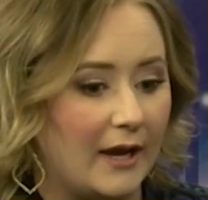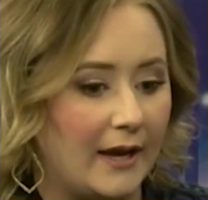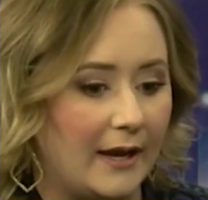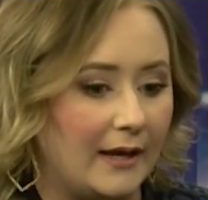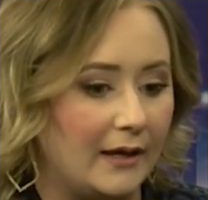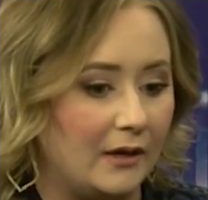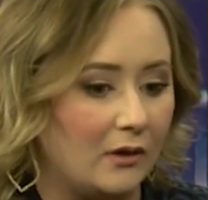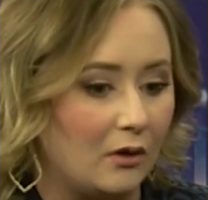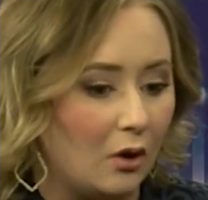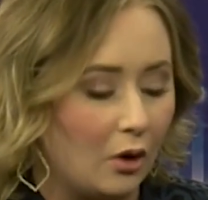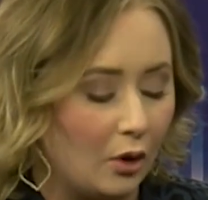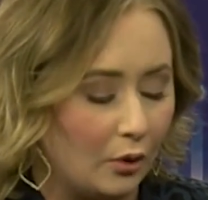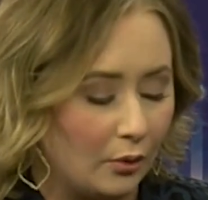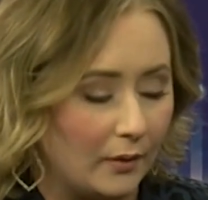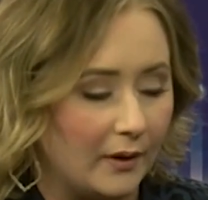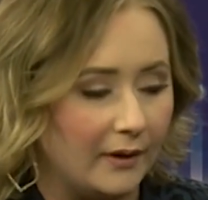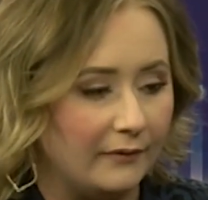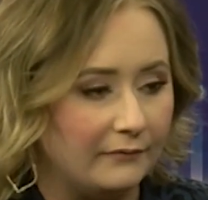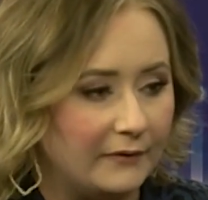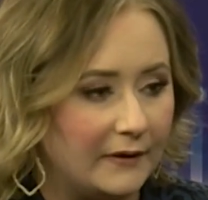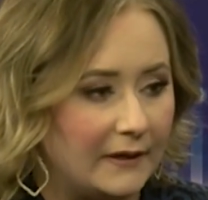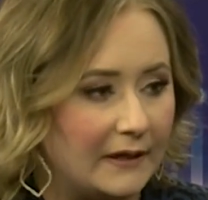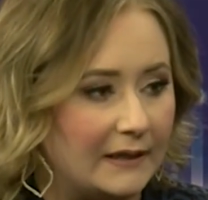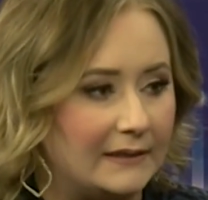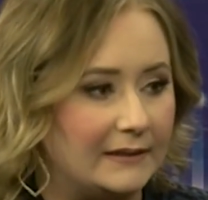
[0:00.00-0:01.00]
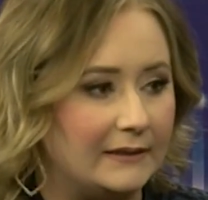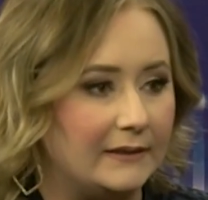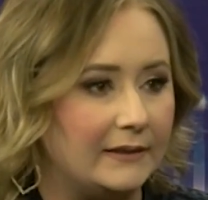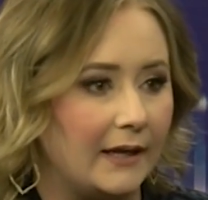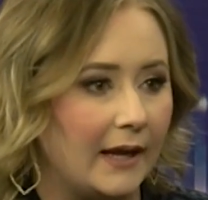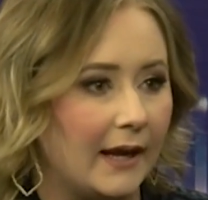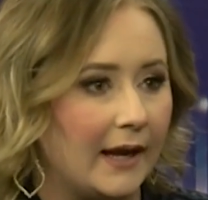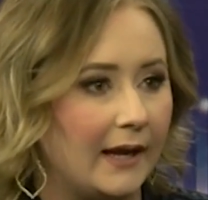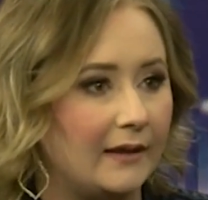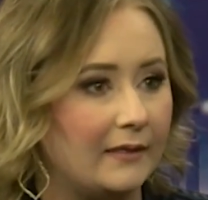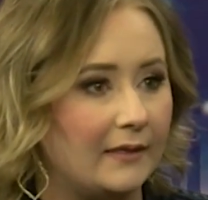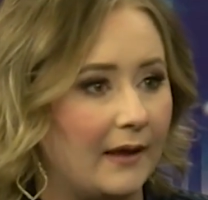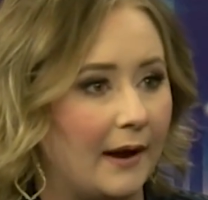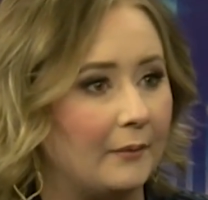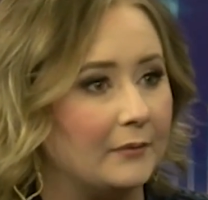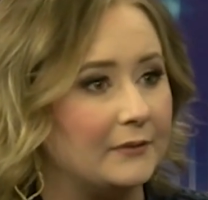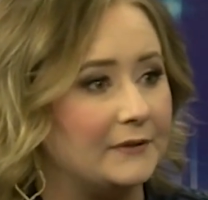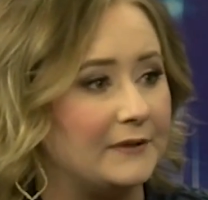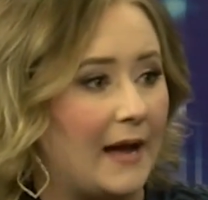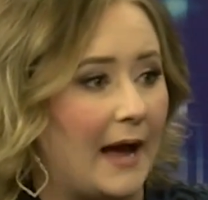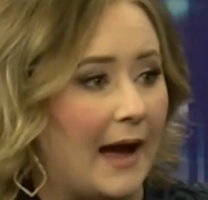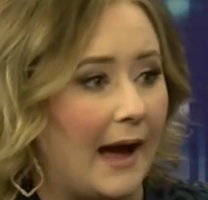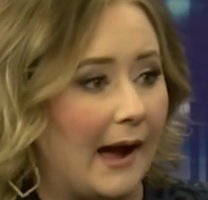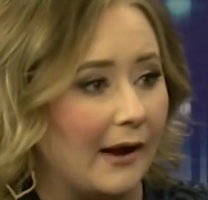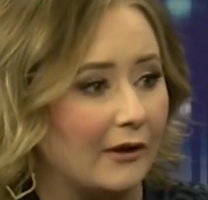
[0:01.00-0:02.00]
a horrific day, that
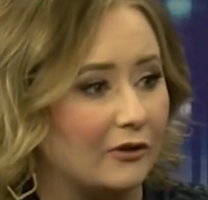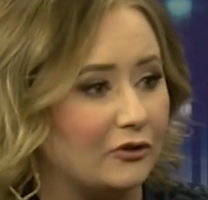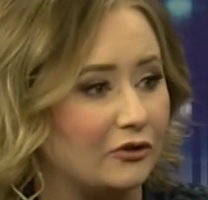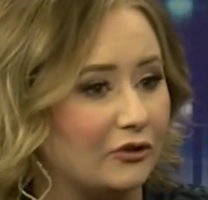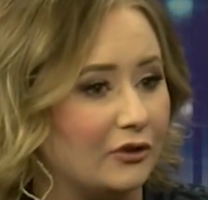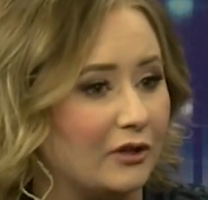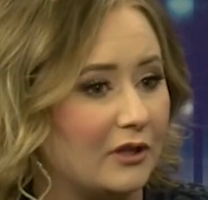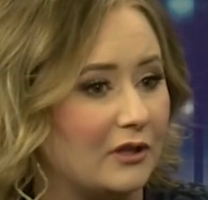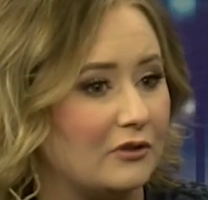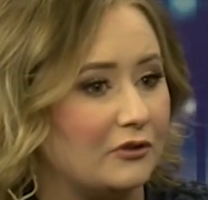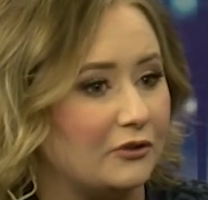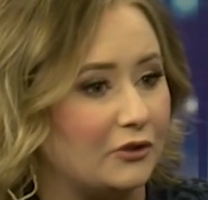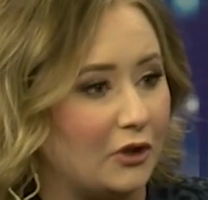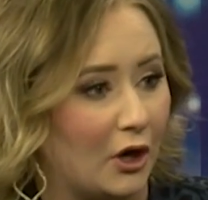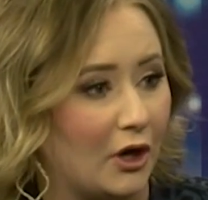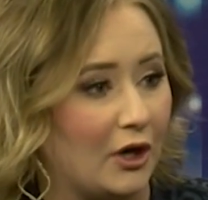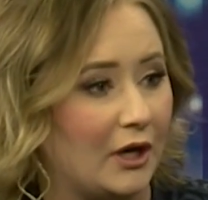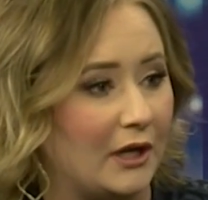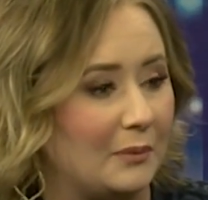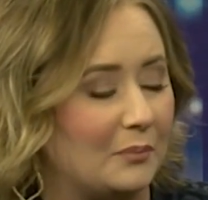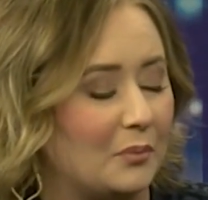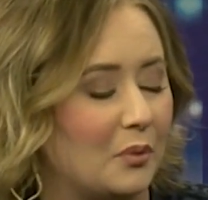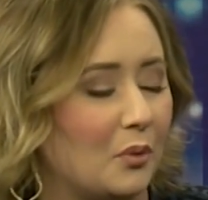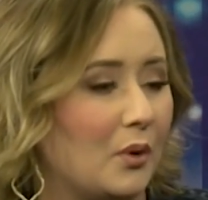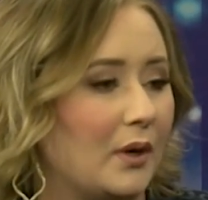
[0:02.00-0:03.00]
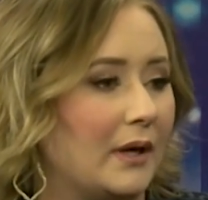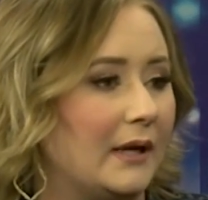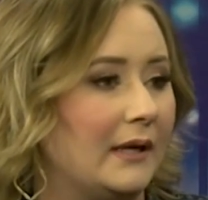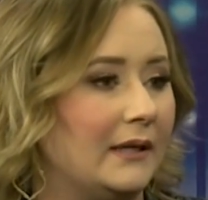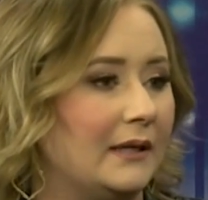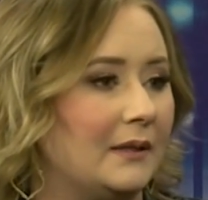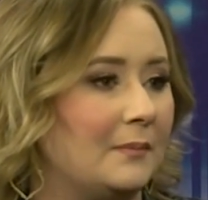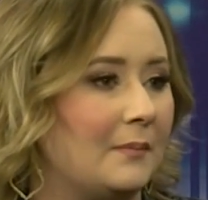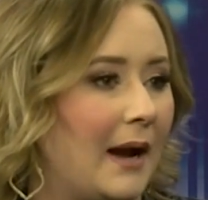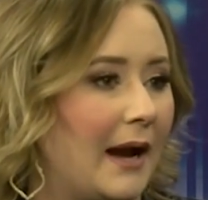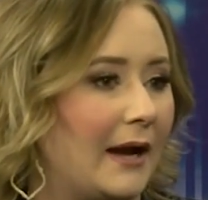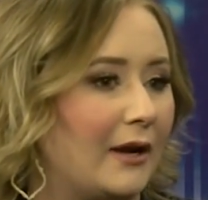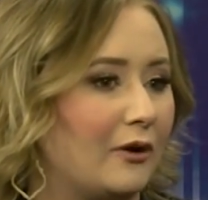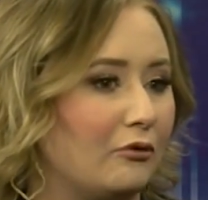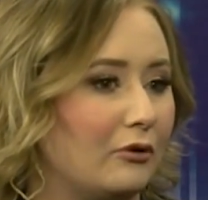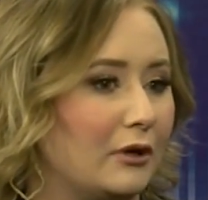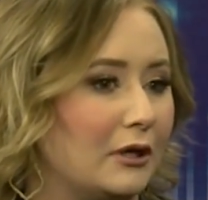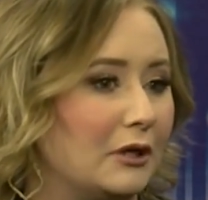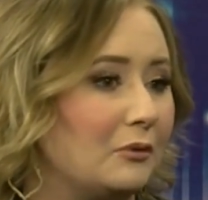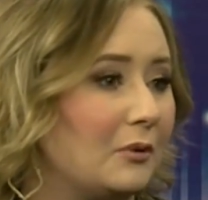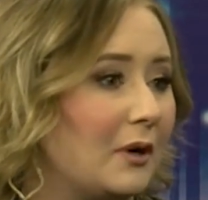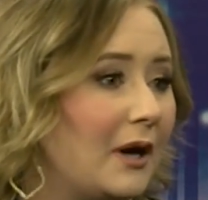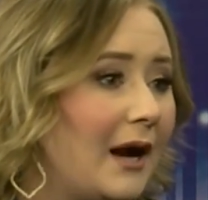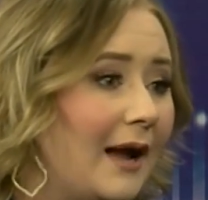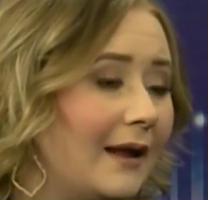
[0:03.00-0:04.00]
was actually the turning point in my
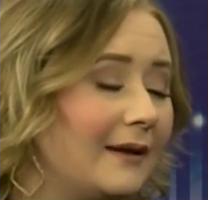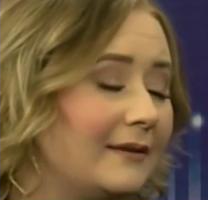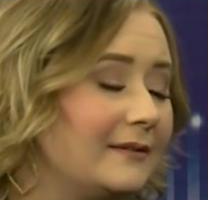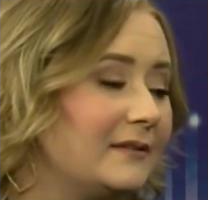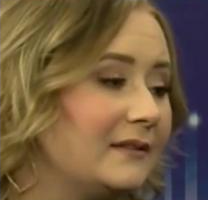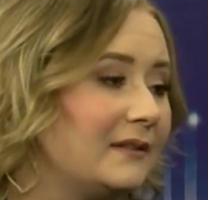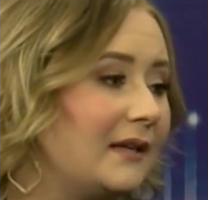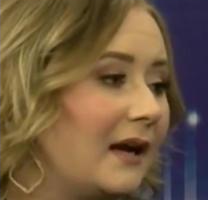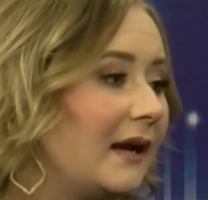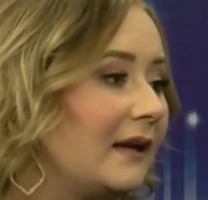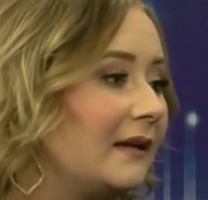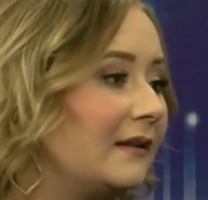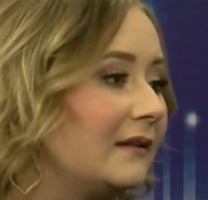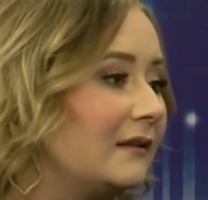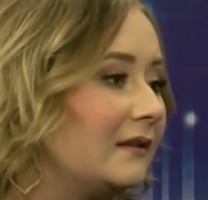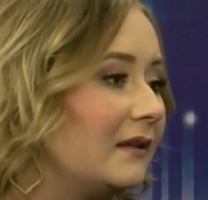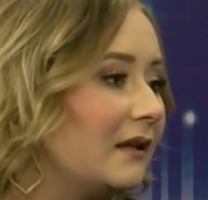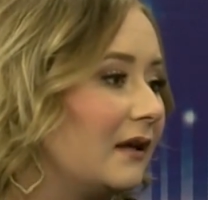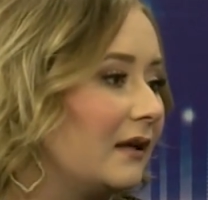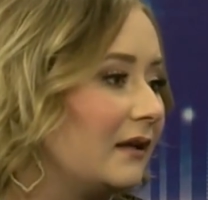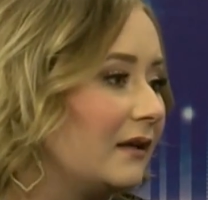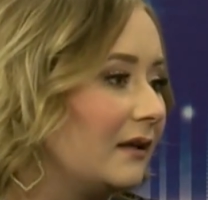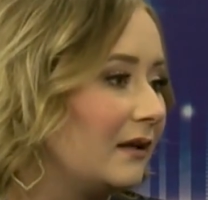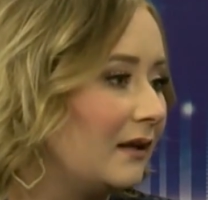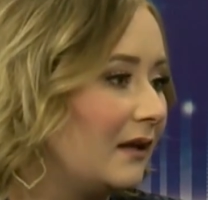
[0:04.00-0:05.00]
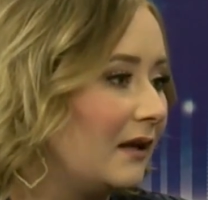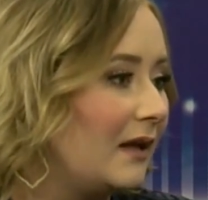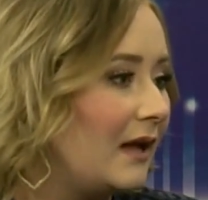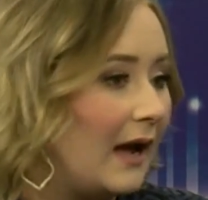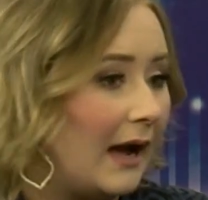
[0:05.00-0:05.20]
career where I decided that,